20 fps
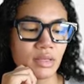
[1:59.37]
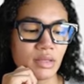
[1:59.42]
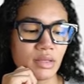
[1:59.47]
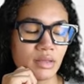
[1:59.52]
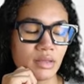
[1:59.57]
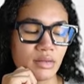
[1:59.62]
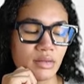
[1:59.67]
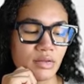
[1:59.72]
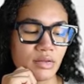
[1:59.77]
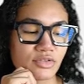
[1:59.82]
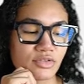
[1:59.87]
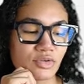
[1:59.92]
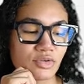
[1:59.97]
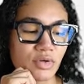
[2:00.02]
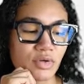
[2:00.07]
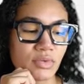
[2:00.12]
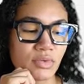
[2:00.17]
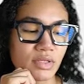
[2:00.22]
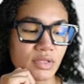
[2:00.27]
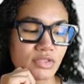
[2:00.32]
There's only
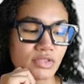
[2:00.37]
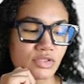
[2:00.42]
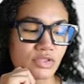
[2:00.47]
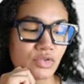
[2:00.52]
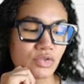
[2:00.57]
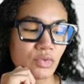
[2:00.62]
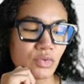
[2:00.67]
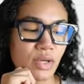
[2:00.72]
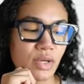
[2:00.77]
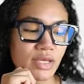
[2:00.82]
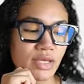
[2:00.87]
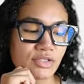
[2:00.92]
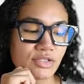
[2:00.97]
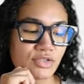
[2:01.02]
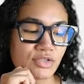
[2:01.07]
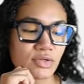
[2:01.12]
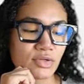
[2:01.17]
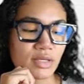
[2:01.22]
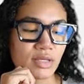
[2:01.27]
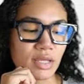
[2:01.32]
really two ways you
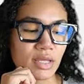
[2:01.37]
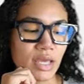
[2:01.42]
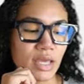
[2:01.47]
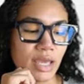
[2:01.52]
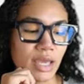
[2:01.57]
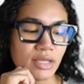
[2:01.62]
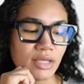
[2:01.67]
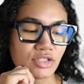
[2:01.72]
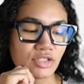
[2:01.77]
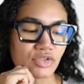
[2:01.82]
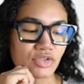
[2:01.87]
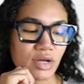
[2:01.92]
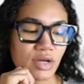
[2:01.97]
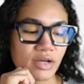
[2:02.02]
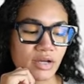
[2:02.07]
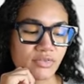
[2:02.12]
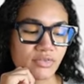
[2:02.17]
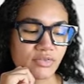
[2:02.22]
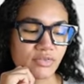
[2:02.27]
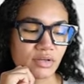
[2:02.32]
can gain
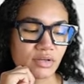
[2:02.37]
traffic,